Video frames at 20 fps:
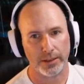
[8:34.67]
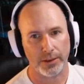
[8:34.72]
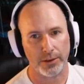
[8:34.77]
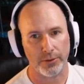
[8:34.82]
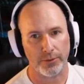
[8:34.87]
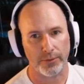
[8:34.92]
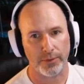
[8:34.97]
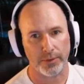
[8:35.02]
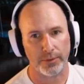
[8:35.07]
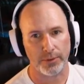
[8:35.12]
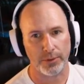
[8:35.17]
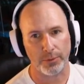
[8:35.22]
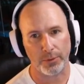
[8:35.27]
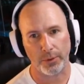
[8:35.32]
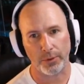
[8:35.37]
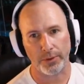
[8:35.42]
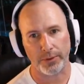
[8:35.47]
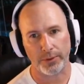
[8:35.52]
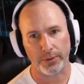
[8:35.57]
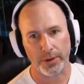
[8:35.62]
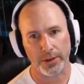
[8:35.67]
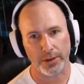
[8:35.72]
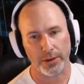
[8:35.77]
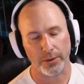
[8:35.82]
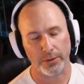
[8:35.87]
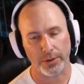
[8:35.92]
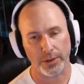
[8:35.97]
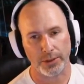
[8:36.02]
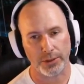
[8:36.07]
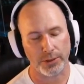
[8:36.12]
you roll a 3 and you
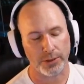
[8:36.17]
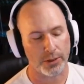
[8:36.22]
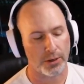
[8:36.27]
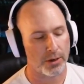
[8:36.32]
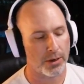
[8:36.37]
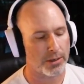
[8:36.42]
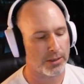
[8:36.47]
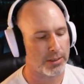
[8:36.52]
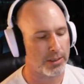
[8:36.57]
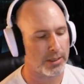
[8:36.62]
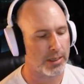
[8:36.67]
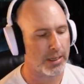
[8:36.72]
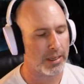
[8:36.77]
don't get your charge.